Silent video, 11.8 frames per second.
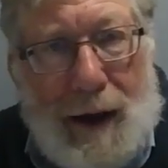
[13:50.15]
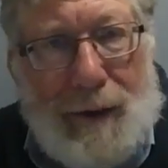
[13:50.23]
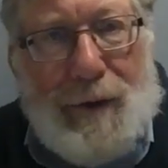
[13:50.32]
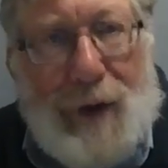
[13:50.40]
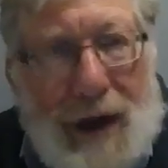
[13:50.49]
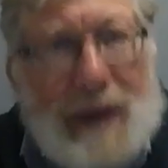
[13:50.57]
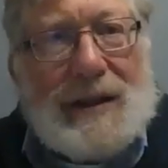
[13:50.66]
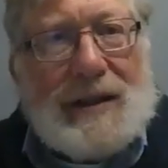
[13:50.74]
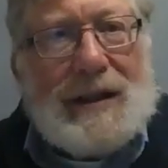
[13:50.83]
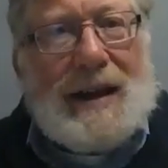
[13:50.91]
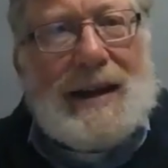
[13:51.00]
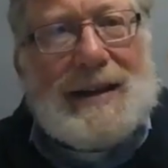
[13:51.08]
This
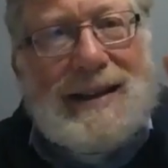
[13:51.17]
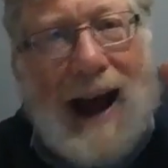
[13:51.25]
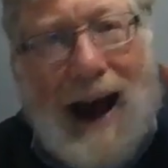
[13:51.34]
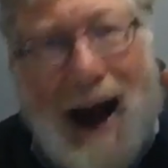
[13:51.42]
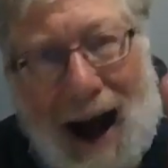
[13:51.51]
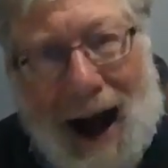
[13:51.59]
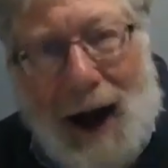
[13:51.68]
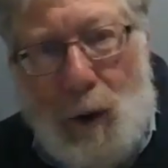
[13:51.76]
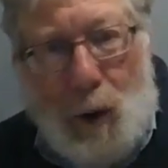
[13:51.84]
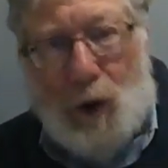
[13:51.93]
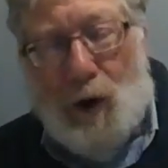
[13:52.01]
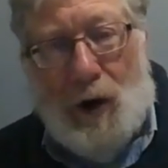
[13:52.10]
is
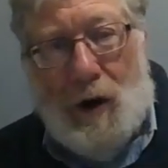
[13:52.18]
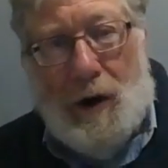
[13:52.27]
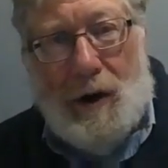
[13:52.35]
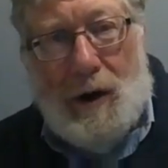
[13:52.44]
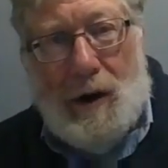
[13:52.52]
our